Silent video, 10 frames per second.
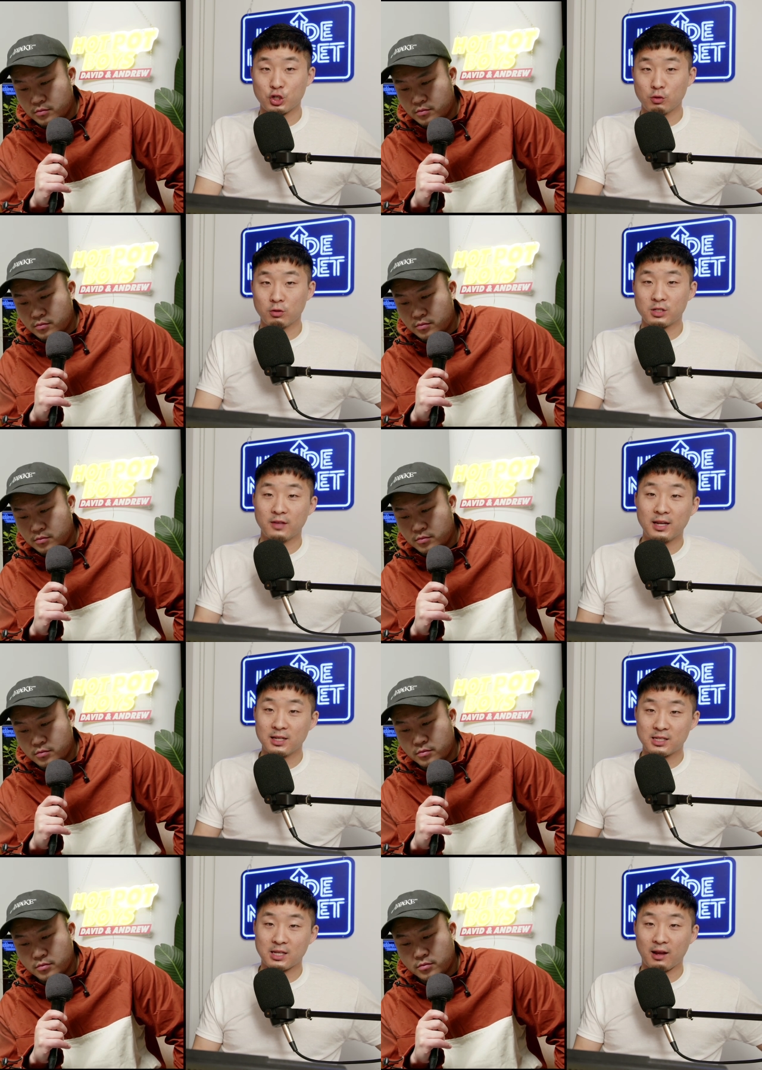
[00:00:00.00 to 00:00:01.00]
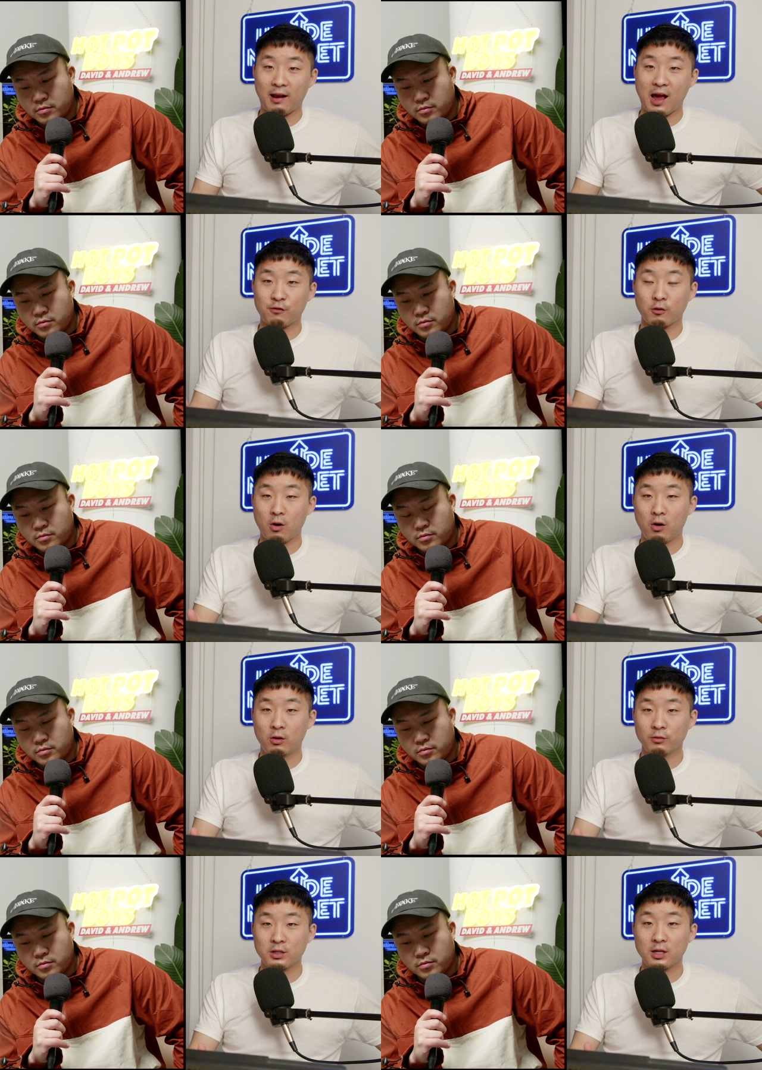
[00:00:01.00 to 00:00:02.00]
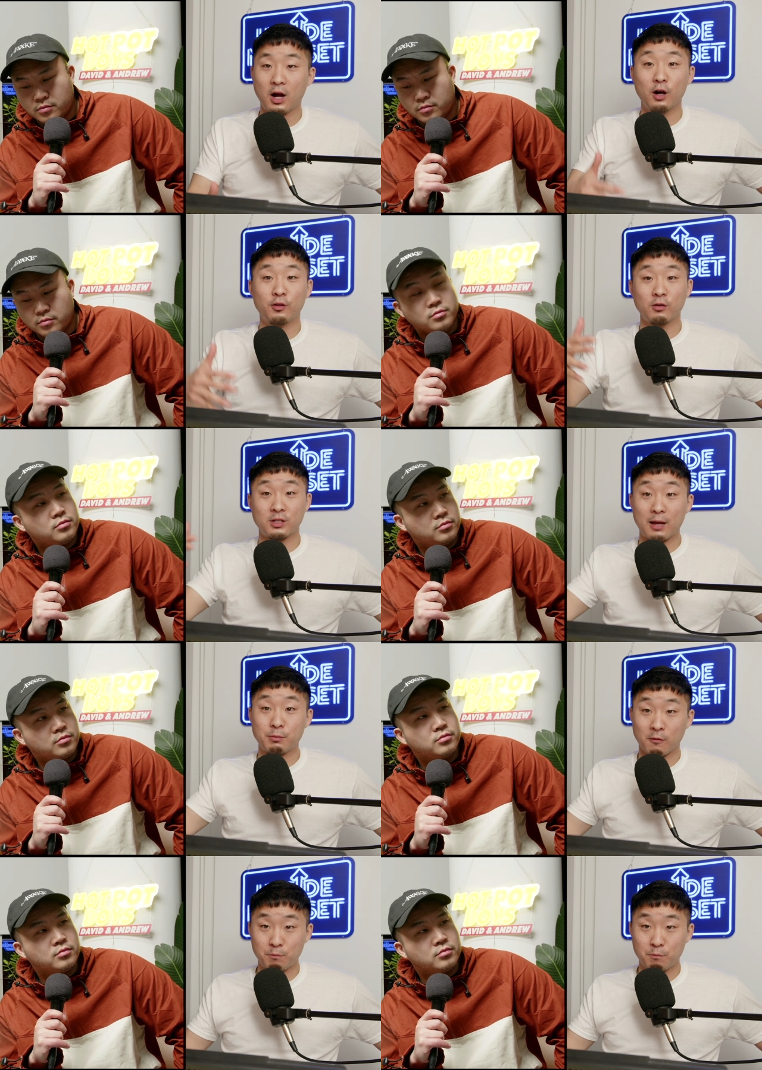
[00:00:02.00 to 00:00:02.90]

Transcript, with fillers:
Speaker 1: shooters, and they didn't say it after all the other types of